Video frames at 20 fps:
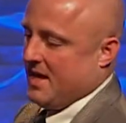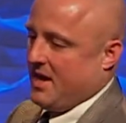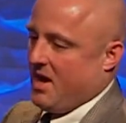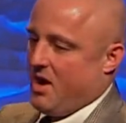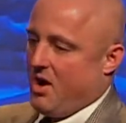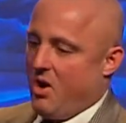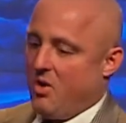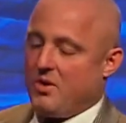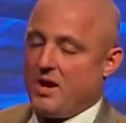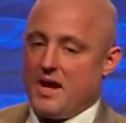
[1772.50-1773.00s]

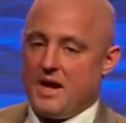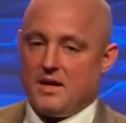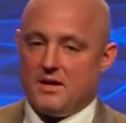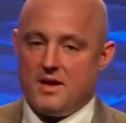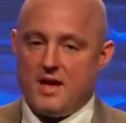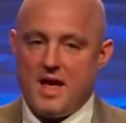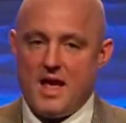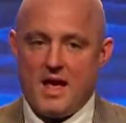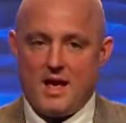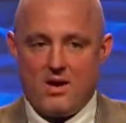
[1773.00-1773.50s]
Okay,
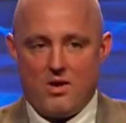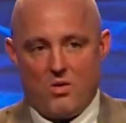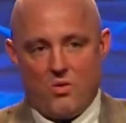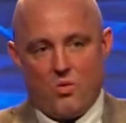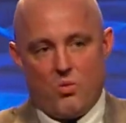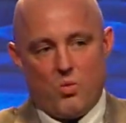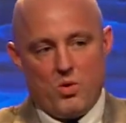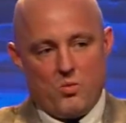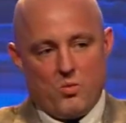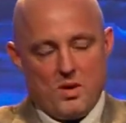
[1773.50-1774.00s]

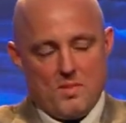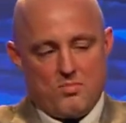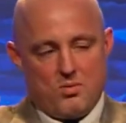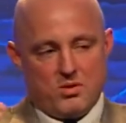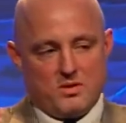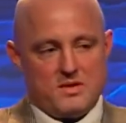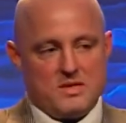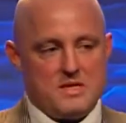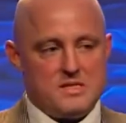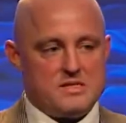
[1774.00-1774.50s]
when we
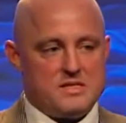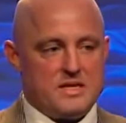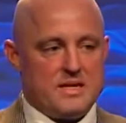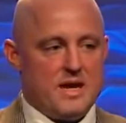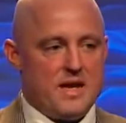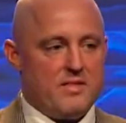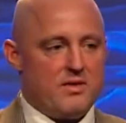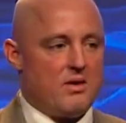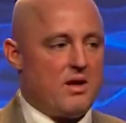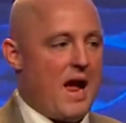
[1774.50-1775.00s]
put these
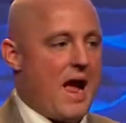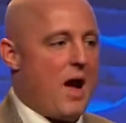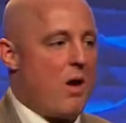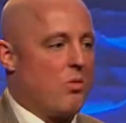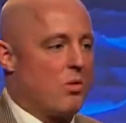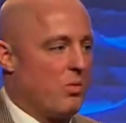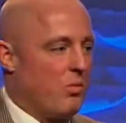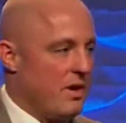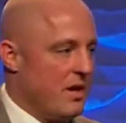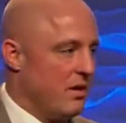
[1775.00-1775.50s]
together, how are
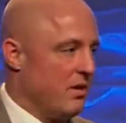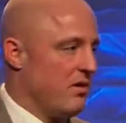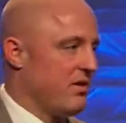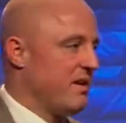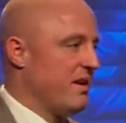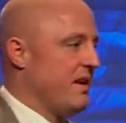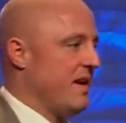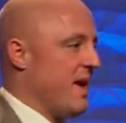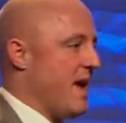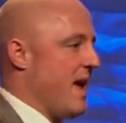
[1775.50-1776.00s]
we
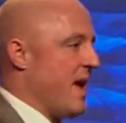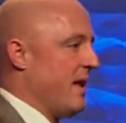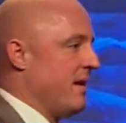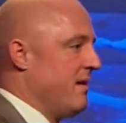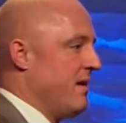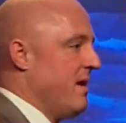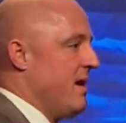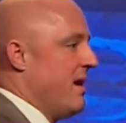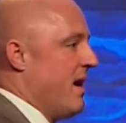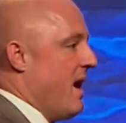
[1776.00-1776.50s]
looking at
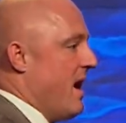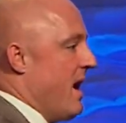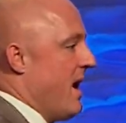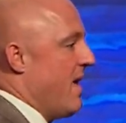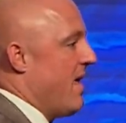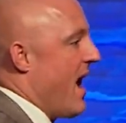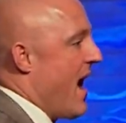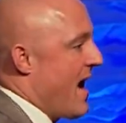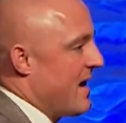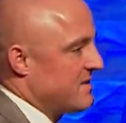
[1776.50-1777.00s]

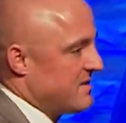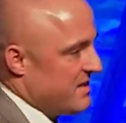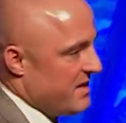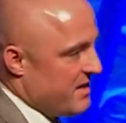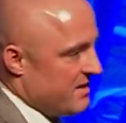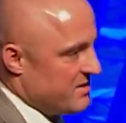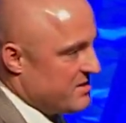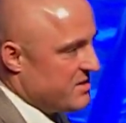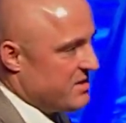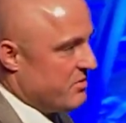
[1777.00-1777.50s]

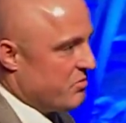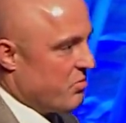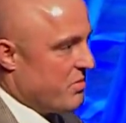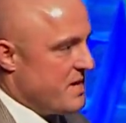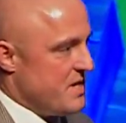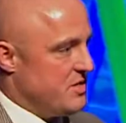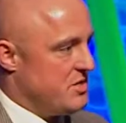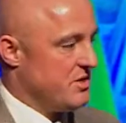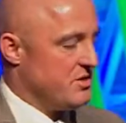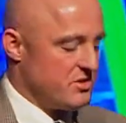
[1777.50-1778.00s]
assets and
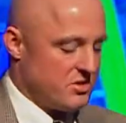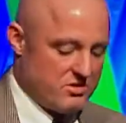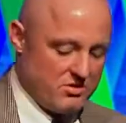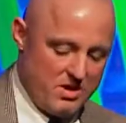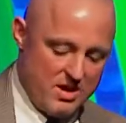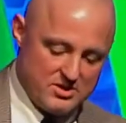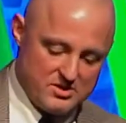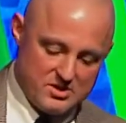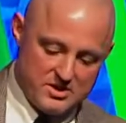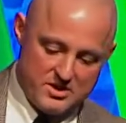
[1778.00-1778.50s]
regions
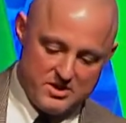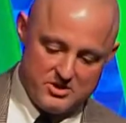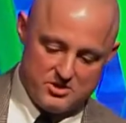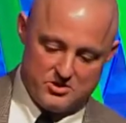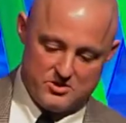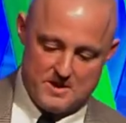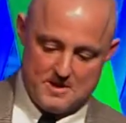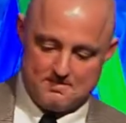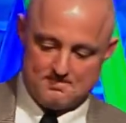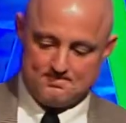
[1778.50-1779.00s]
across the
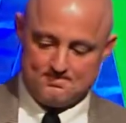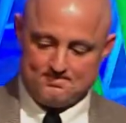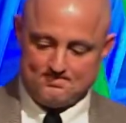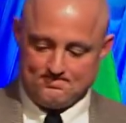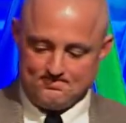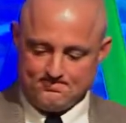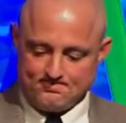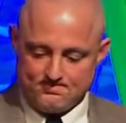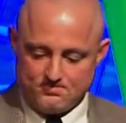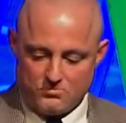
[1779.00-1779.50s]
country?
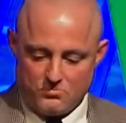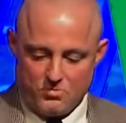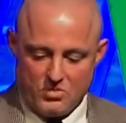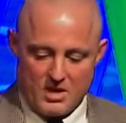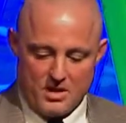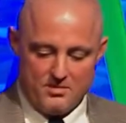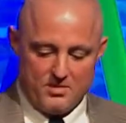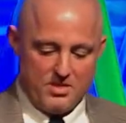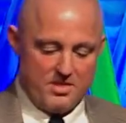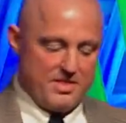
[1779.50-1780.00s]

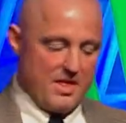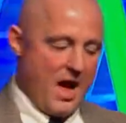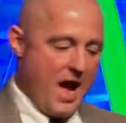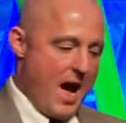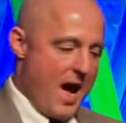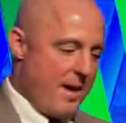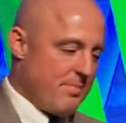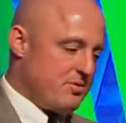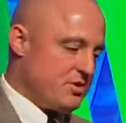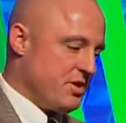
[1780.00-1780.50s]

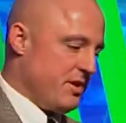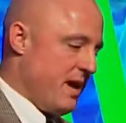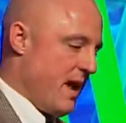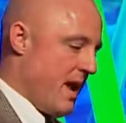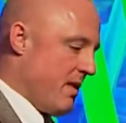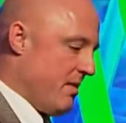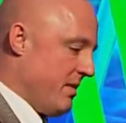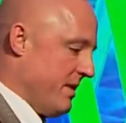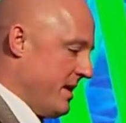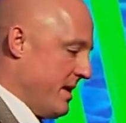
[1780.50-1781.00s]

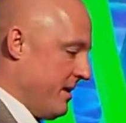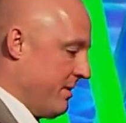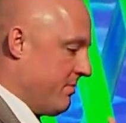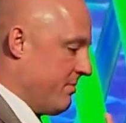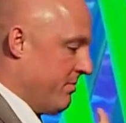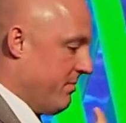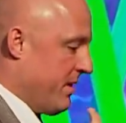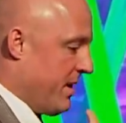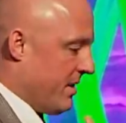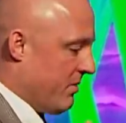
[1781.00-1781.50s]
Optionality
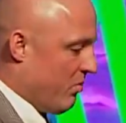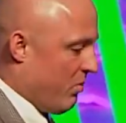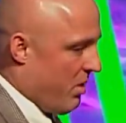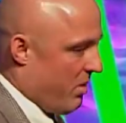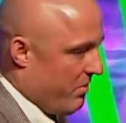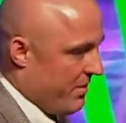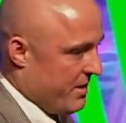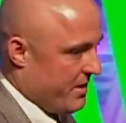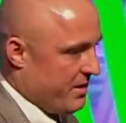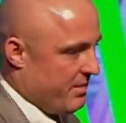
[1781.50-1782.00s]
in what
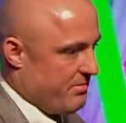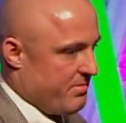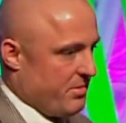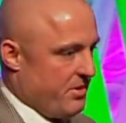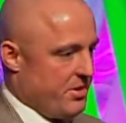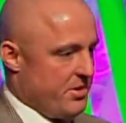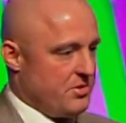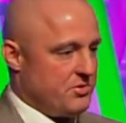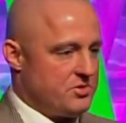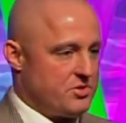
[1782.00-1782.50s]
we can
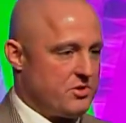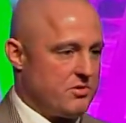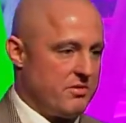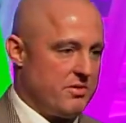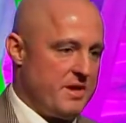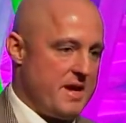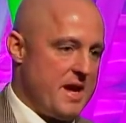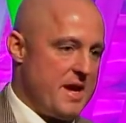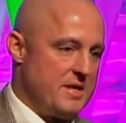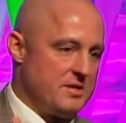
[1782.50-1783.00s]
produce
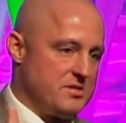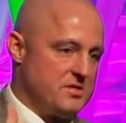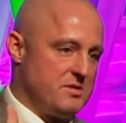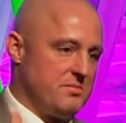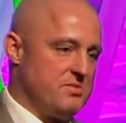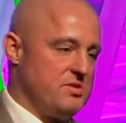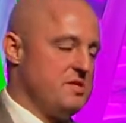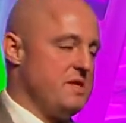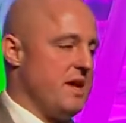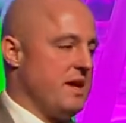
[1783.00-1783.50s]
creates
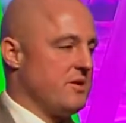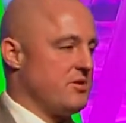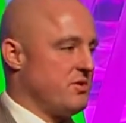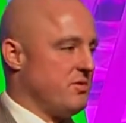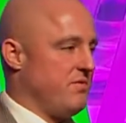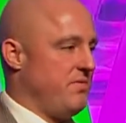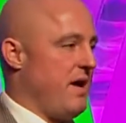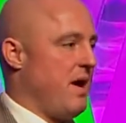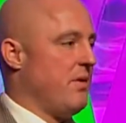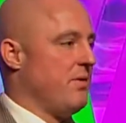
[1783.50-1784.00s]
substantial
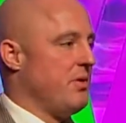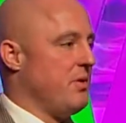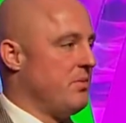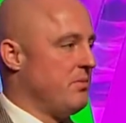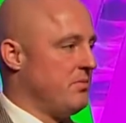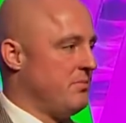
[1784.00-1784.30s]
value.